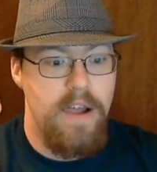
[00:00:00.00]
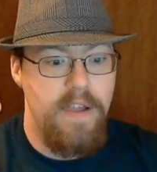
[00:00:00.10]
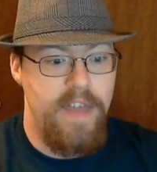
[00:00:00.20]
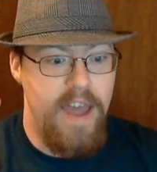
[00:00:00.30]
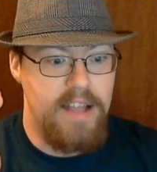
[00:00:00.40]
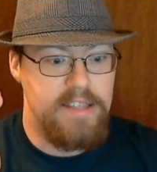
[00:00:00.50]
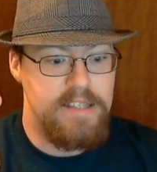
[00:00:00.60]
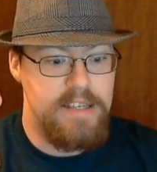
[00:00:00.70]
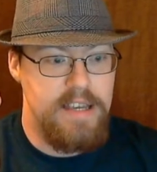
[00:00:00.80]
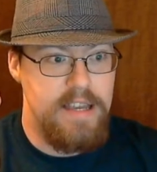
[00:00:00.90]
that
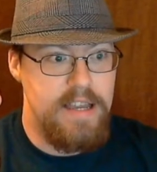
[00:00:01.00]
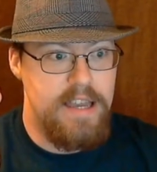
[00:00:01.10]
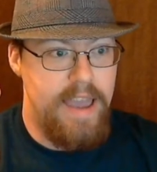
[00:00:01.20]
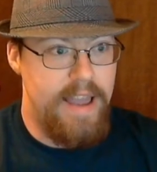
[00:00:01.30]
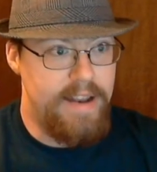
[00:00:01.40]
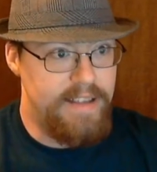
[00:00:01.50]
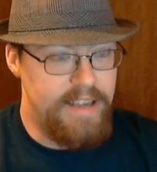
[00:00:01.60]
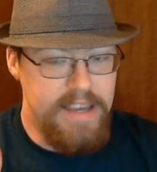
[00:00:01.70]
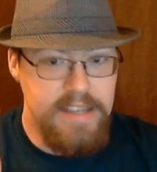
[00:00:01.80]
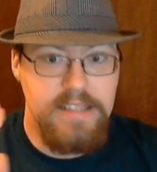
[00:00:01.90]
can
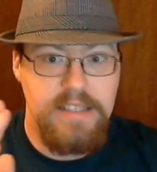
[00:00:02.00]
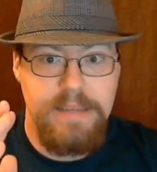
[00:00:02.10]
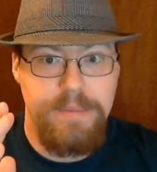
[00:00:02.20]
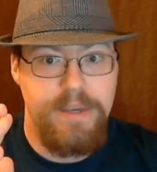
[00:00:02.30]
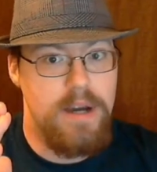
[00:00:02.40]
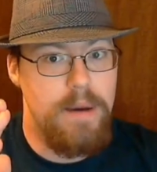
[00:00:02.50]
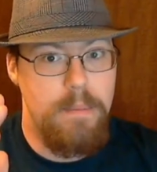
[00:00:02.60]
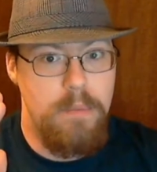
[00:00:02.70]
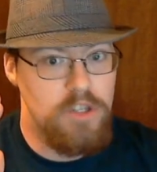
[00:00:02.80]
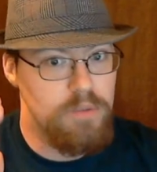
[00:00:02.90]
easily
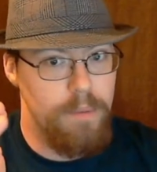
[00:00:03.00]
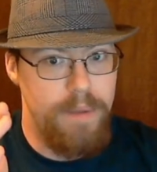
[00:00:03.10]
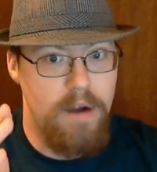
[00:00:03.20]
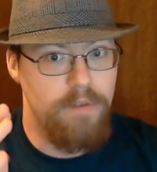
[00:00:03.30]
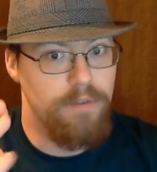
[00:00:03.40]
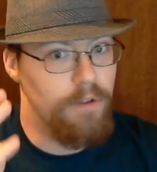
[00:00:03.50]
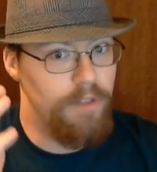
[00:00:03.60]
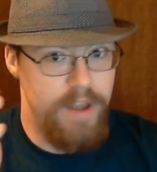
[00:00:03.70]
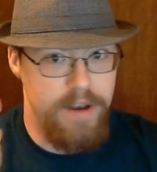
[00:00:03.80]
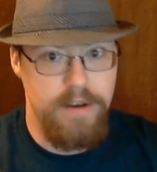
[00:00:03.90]
become much more powerful
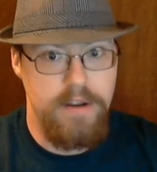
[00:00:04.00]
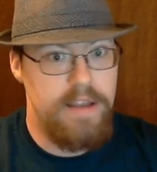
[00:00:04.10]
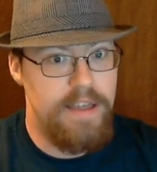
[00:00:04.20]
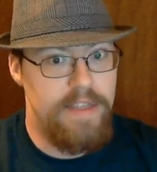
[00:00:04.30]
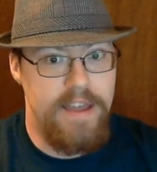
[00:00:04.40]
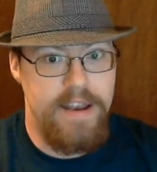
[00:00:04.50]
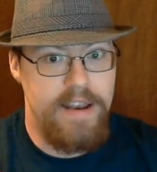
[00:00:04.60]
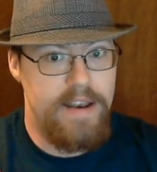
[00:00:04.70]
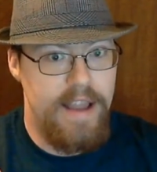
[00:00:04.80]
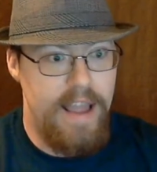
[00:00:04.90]
than
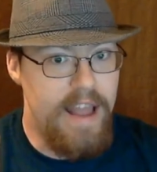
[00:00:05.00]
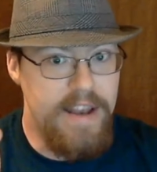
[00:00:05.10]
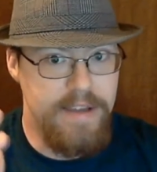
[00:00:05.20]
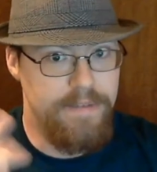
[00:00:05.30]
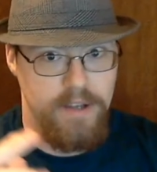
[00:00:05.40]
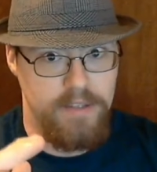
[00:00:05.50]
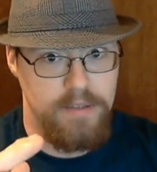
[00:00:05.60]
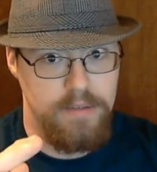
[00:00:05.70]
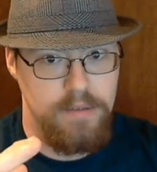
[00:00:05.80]
any of us.